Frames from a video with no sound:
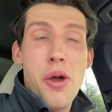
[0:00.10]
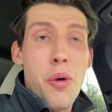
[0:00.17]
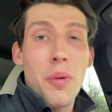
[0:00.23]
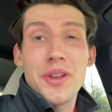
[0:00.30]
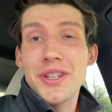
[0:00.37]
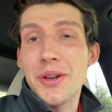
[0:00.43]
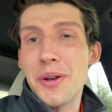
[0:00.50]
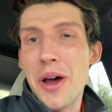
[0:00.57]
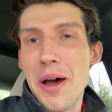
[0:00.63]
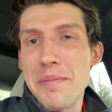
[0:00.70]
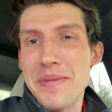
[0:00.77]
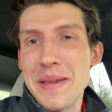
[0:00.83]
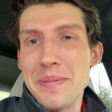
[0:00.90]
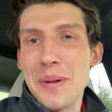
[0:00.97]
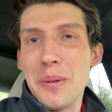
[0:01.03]
What's going on,
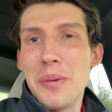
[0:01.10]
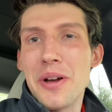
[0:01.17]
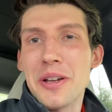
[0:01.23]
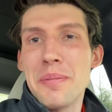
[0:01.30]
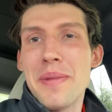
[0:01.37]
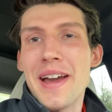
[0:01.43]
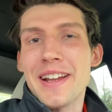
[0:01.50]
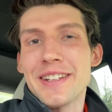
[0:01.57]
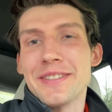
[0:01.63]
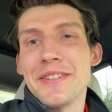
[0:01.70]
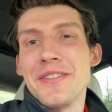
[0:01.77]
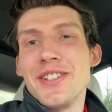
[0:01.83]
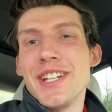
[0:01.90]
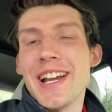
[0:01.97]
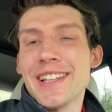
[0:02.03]
people? Welcome back to the Reef,
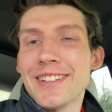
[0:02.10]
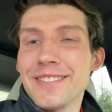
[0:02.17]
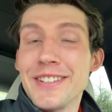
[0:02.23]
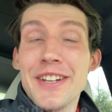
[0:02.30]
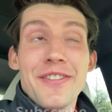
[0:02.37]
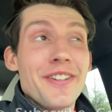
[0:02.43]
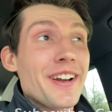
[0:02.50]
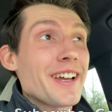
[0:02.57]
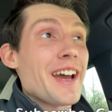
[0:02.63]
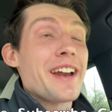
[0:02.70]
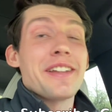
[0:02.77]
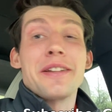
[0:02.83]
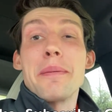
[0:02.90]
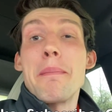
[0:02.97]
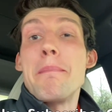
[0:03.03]
Jack the Reefer. I got
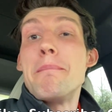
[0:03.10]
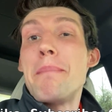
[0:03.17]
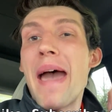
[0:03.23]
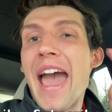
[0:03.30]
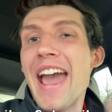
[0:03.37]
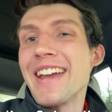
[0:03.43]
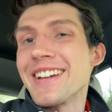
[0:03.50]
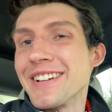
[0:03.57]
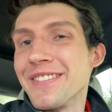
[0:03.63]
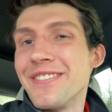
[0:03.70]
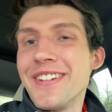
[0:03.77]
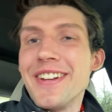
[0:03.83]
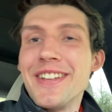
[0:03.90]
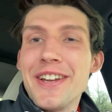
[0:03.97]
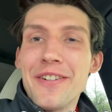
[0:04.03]
another banger
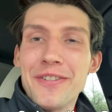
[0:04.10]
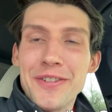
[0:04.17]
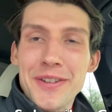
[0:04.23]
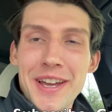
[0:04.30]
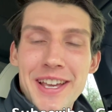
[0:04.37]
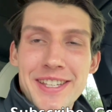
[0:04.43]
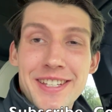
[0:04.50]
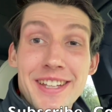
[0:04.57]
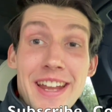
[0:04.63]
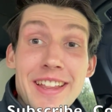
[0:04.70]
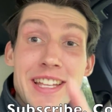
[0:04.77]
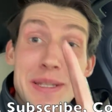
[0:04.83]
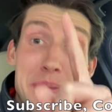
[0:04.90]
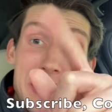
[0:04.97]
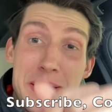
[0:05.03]
video for you guys today.
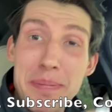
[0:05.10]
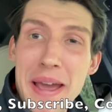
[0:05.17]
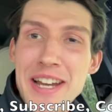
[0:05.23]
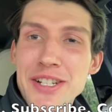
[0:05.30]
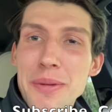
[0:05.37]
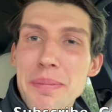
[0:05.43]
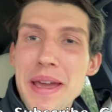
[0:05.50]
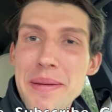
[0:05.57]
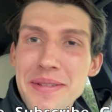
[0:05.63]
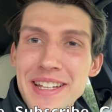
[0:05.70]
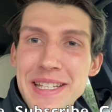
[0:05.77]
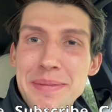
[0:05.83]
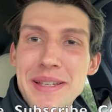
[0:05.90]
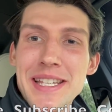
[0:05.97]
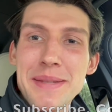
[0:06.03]
Let's be special, baby.
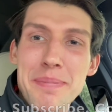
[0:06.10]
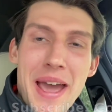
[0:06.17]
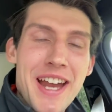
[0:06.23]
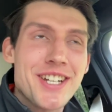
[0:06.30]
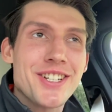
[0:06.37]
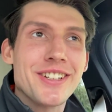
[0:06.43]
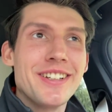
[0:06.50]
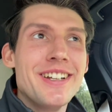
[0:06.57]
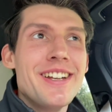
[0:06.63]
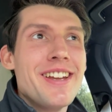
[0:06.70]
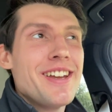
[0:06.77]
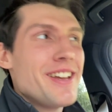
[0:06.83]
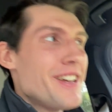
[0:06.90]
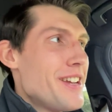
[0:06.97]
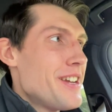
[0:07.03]
Let's be special.
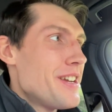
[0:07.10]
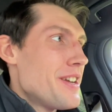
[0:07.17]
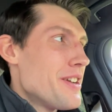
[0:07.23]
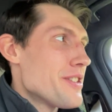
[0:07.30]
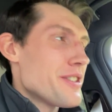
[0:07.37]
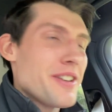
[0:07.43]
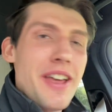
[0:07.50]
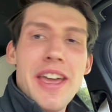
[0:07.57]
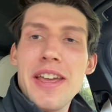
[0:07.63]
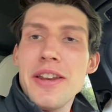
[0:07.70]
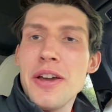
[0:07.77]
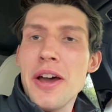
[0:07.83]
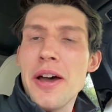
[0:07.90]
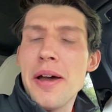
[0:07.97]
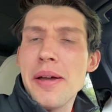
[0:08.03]
So today, you
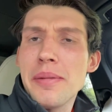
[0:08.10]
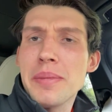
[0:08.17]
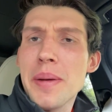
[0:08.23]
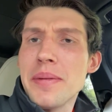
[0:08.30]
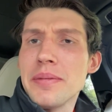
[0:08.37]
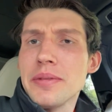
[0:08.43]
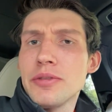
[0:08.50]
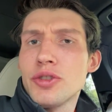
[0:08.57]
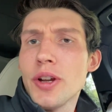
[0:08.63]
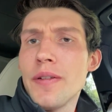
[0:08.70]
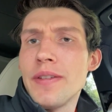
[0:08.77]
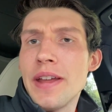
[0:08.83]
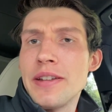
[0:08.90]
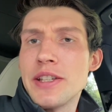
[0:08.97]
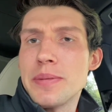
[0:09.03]
know, I drove
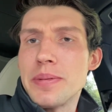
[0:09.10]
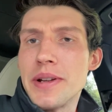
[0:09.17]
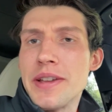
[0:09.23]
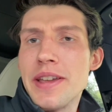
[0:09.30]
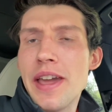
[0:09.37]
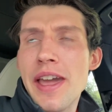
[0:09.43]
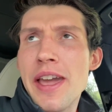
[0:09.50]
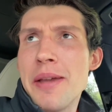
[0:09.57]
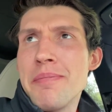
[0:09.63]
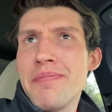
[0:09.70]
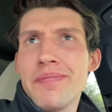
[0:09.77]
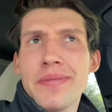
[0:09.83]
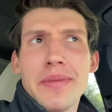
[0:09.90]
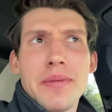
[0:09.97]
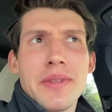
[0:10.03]
down to spring
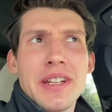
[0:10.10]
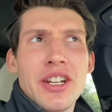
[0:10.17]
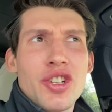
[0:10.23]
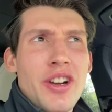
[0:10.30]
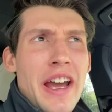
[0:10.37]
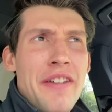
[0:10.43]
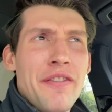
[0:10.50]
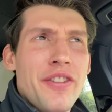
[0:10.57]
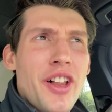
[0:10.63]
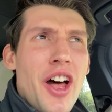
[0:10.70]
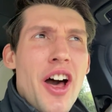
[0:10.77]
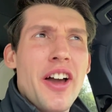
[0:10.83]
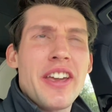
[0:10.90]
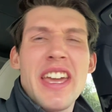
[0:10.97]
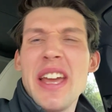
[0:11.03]
game. I'm going to try and
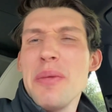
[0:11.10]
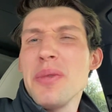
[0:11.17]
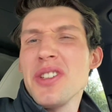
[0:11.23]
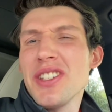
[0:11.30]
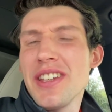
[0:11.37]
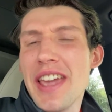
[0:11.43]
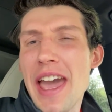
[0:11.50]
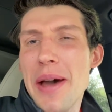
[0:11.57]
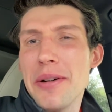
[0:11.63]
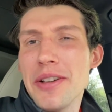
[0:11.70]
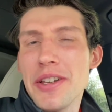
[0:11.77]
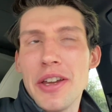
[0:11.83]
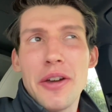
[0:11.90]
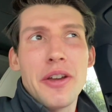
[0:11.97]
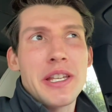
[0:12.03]
vlog it. We'll see how it
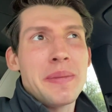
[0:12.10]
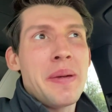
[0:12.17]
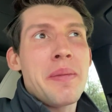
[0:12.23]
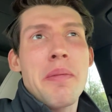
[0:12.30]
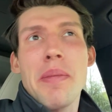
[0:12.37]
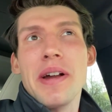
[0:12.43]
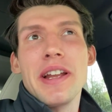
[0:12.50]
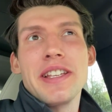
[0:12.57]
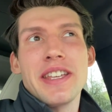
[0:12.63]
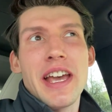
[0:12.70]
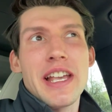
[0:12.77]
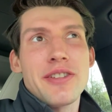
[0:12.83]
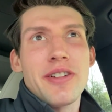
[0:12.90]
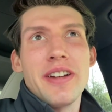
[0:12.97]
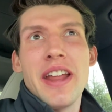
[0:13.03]
goes. I'm at my buddy's
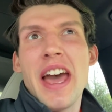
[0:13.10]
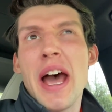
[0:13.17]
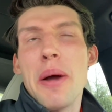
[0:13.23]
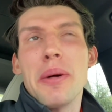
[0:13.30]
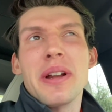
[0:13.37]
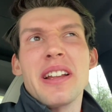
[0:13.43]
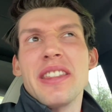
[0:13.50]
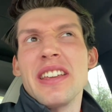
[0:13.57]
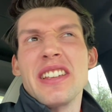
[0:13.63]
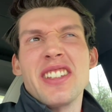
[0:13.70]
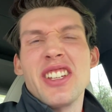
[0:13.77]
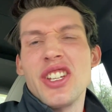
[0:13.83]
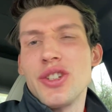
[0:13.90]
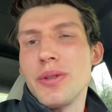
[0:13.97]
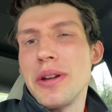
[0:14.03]
house right now. We're going to get things
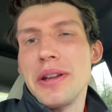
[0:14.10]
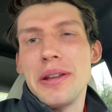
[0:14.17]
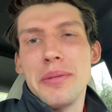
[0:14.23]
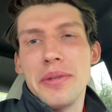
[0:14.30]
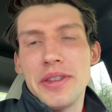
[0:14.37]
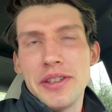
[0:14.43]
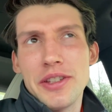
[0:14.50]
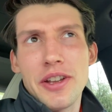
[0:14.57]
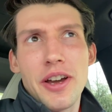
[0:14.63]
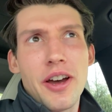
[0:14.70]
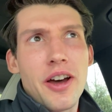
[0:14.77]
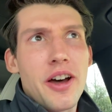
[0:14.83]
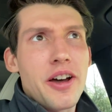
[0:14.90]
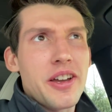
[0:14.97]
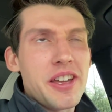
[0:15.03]
situated with this
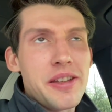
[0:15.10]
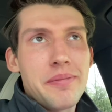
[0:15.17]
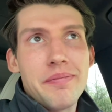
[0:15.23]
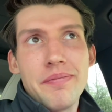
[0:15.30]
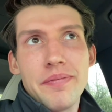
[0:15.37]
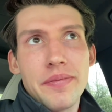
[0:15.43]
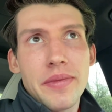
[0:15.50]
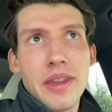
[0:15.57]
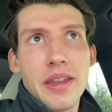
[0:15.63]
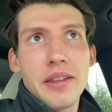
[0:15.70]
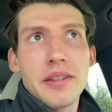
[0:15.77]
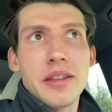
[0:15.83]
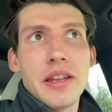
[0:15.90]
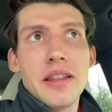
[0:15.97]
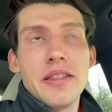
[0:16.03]
dog and
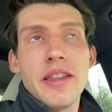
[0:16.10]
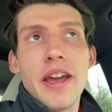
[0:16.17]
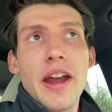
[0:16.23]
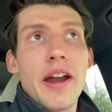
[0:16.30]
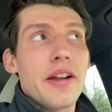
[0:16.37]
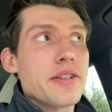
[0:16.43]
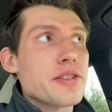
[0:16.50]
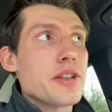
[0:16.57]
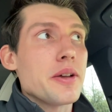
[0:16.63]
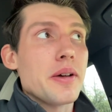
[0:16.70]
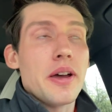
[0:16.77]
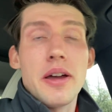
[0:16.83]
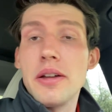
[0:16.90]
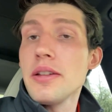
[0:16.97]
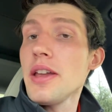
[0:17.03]
getting there.
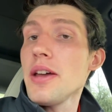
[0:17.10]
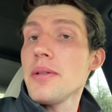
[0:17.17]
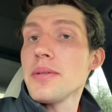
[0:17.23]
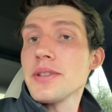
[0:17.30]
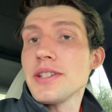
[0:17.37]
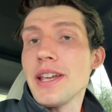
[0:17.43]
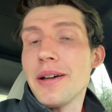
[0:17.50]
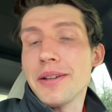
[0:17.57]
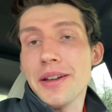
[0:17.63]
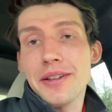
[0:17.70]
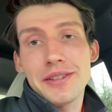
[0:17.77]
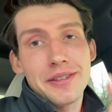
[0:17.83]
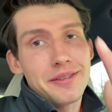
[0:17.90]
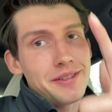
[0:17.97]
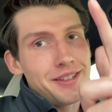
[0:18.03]
So, yeah, we'll see how it
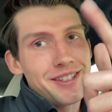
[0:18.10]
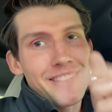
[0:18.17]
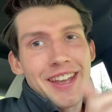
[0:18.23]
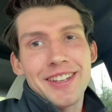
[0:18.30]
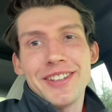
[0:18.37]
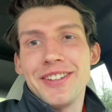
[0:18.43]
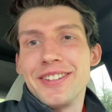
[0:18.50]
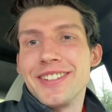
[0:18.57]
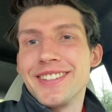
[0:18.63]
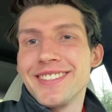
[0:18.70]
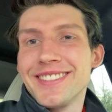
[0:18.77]
goes. Stay tuned.